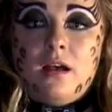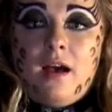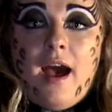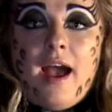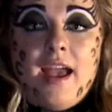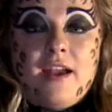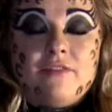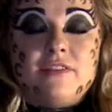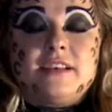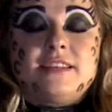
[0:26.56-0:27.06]

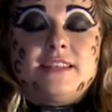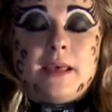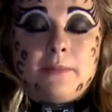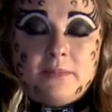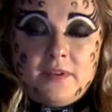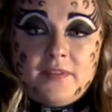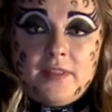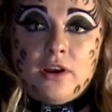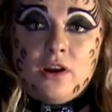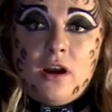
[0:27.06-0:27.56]
I have
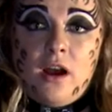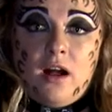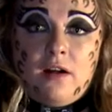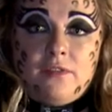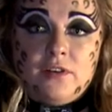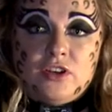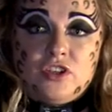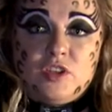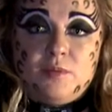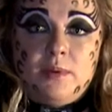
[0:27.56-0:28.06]
accepted their
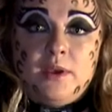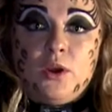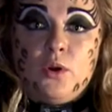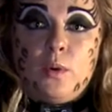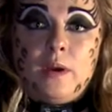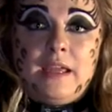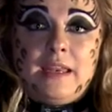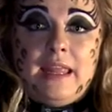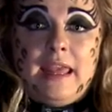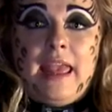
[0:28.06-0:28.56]
offer to be
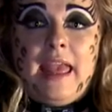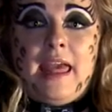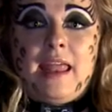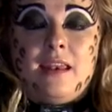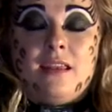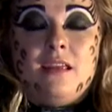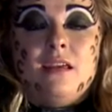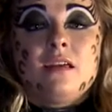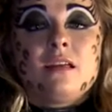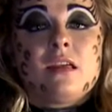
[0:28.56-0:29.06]
queen
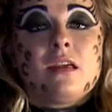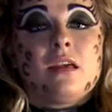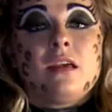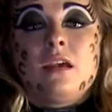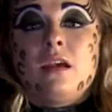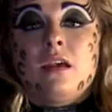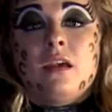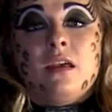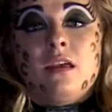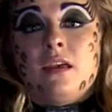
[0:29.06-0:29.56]
again.
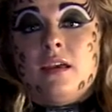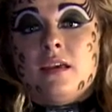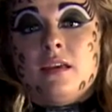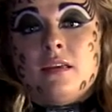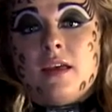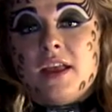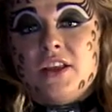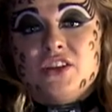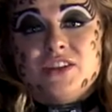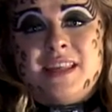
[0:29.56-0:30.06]

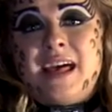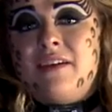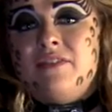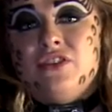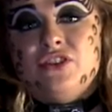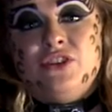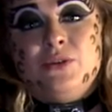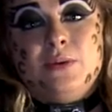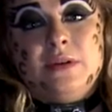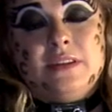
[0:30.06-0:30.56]
I just have
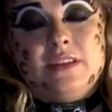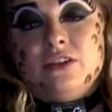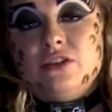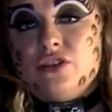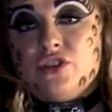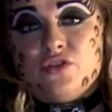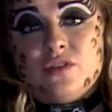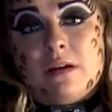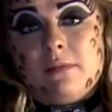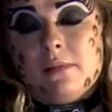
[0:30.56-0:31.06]
to do it. They're
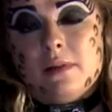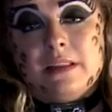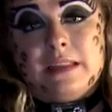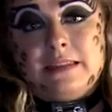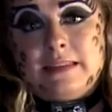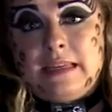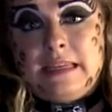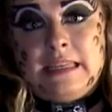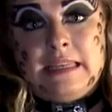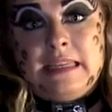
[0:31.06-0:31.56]
in trouble
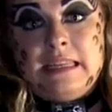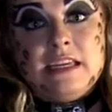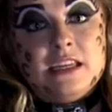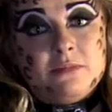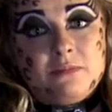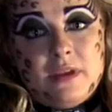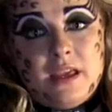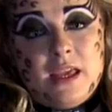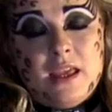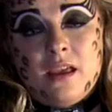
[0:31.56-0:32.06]
and they
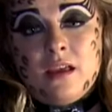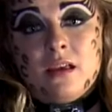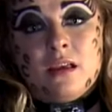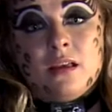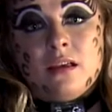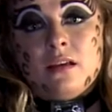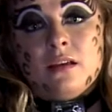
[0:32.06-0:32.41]
need me.